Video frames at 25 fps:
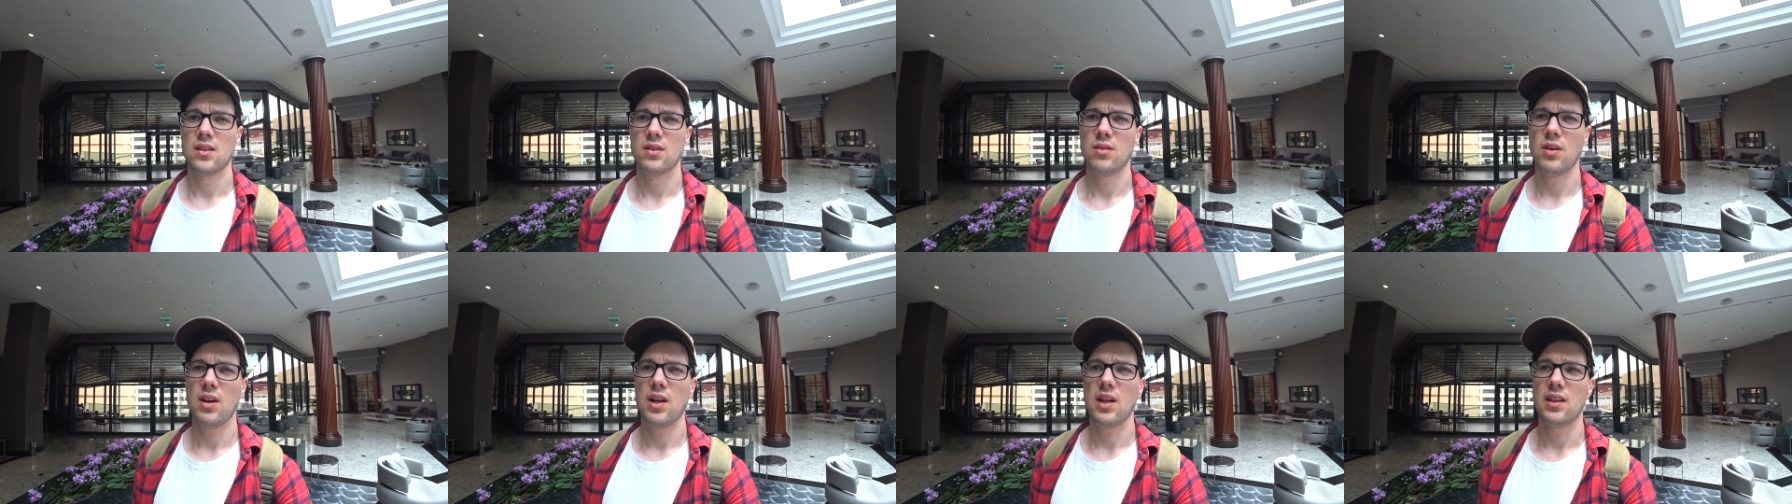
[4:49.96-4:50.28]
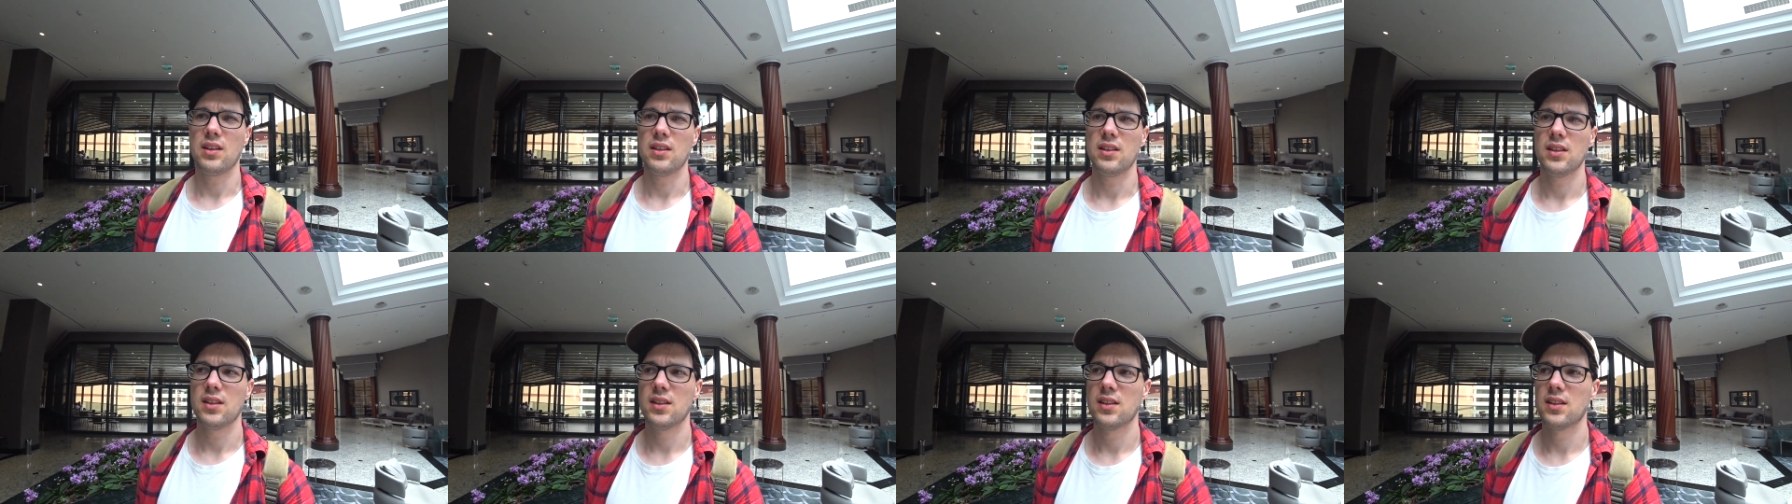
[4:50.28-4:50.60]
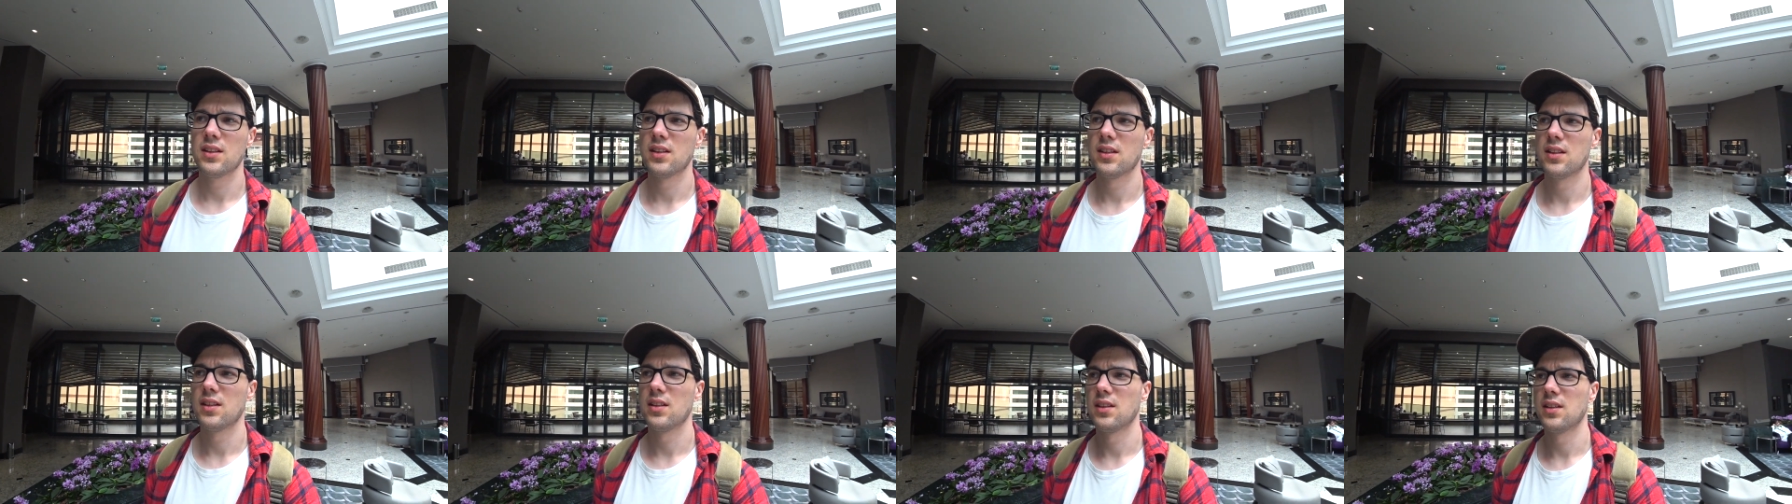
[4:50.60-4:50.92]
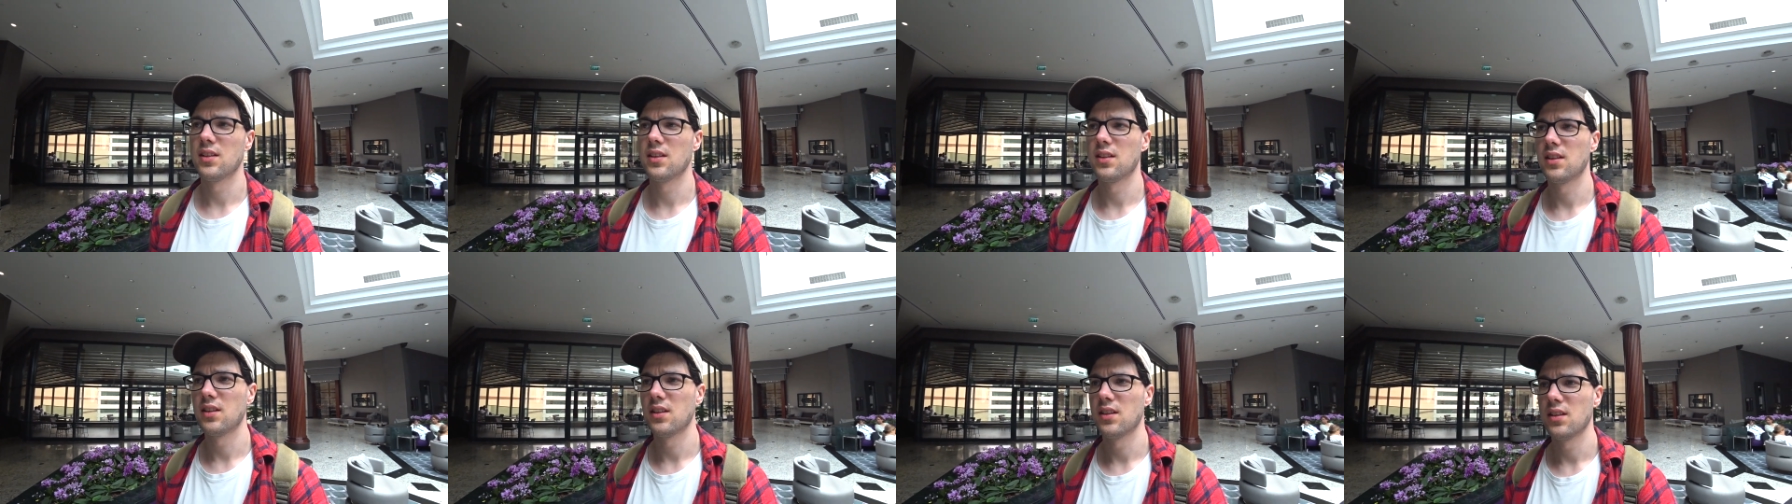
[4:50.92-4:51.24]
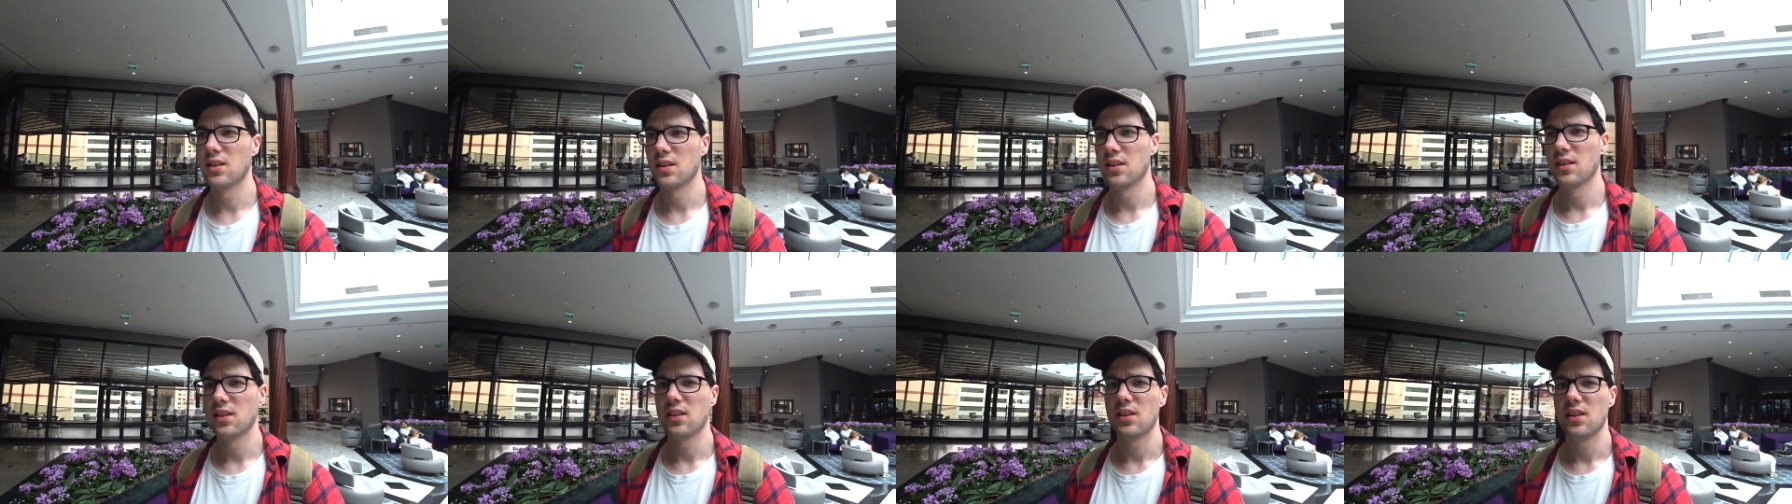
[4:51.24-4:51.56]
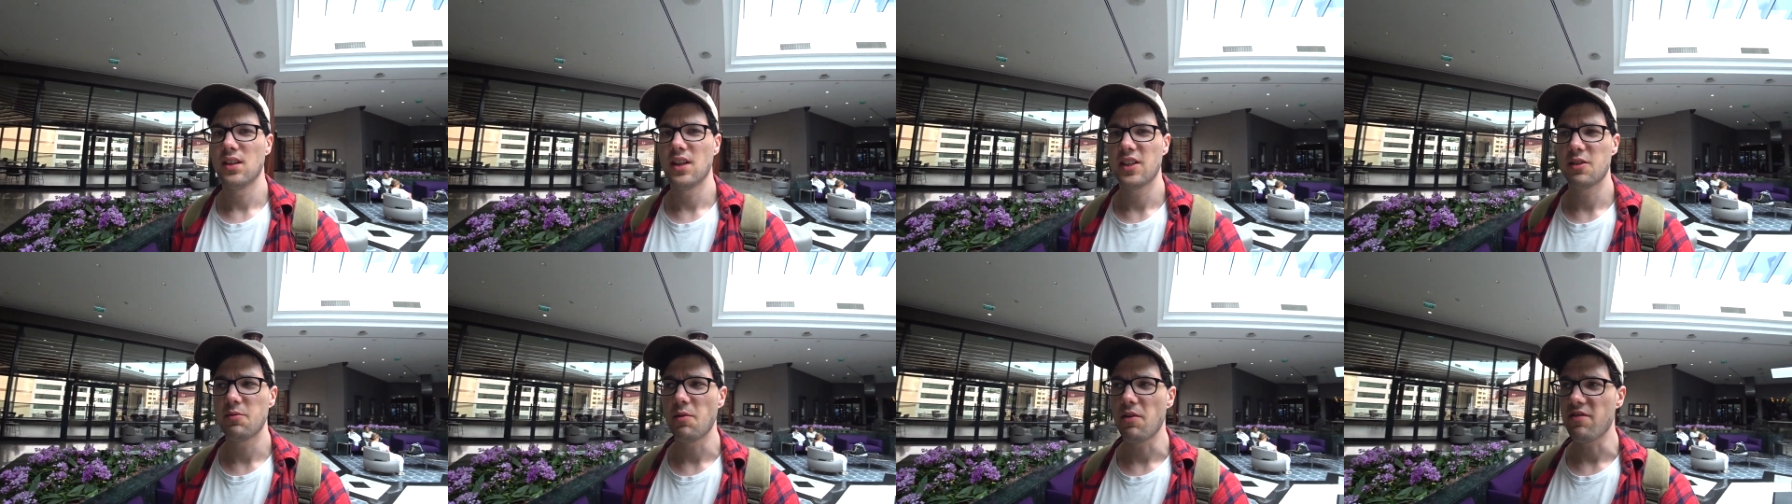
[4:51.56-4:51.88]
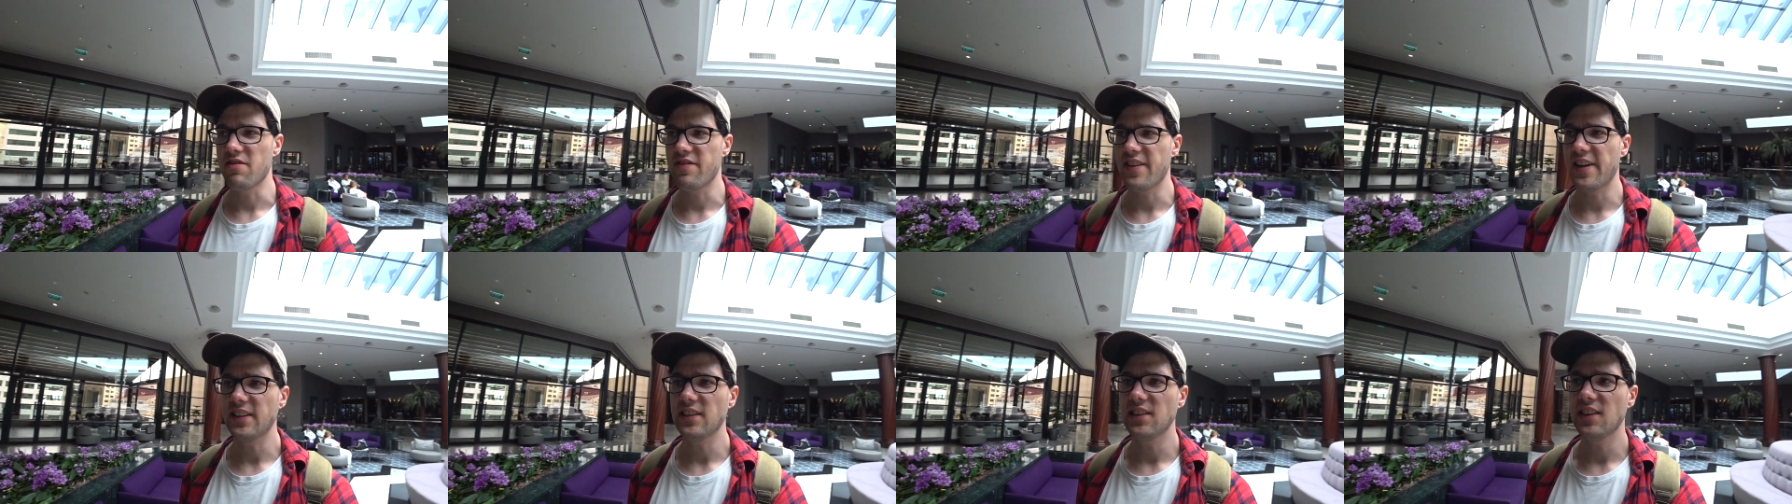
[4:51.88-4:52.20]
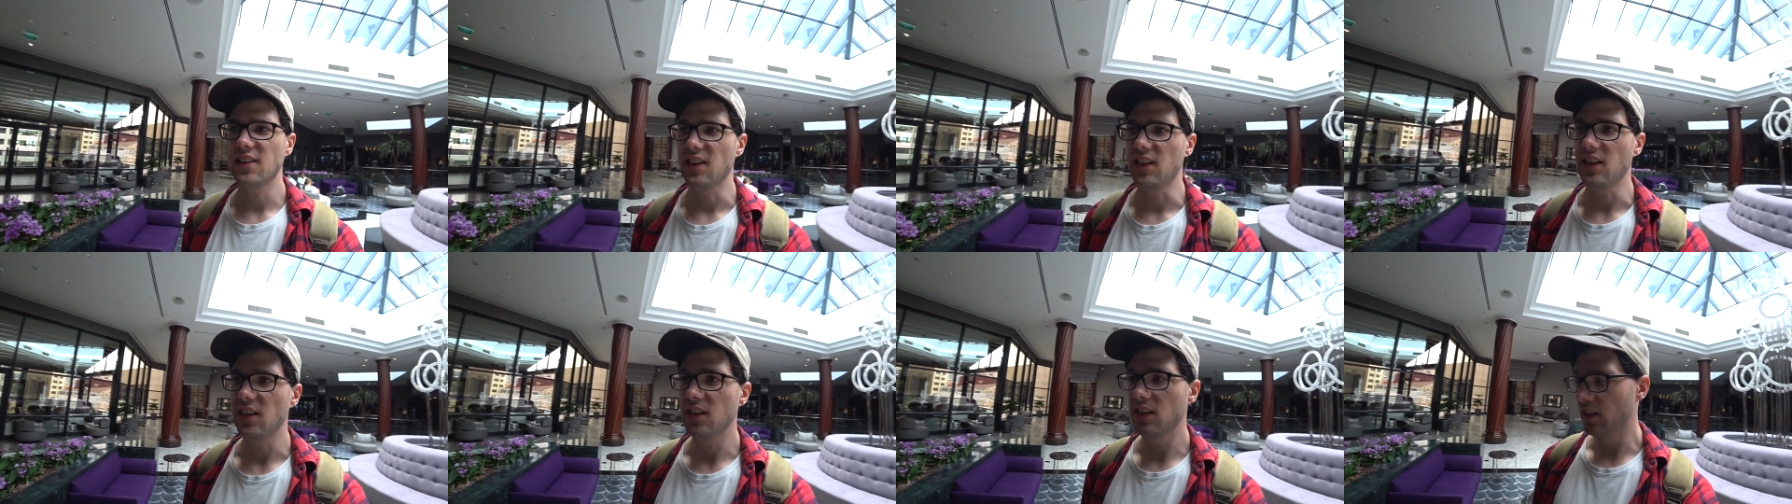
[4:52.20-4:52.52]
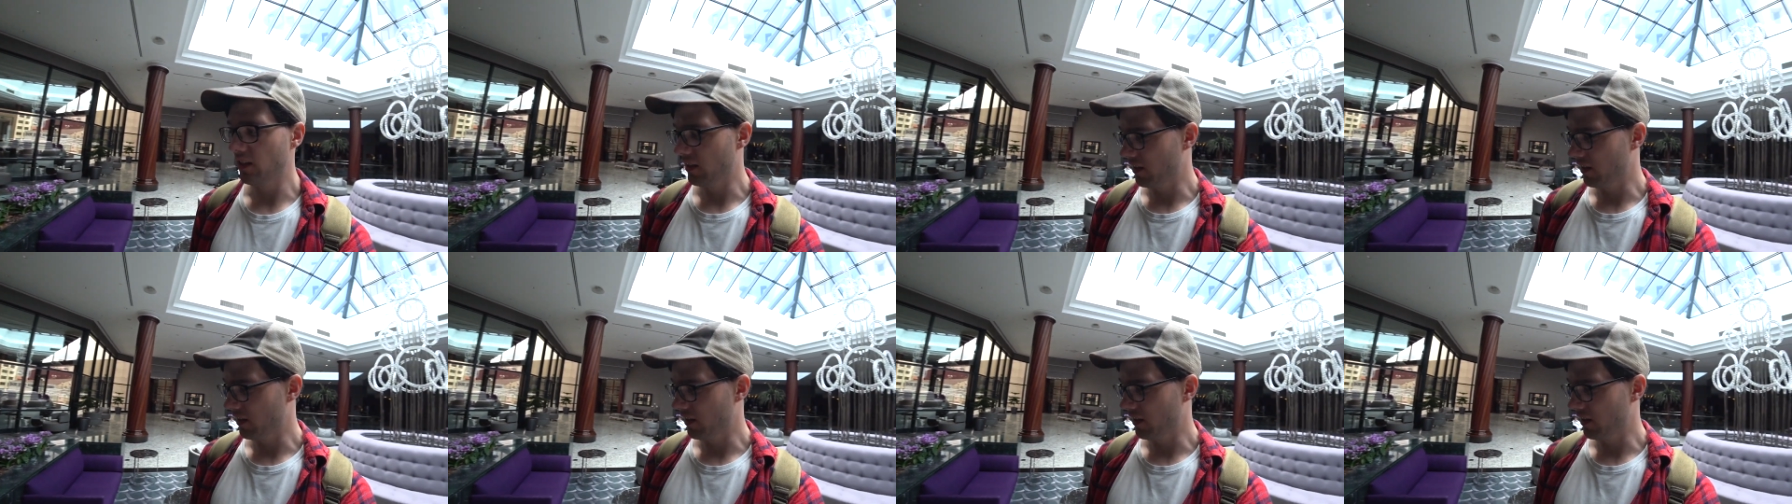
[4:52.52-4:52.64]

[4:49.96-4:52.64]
Oh, it's a bit fancy.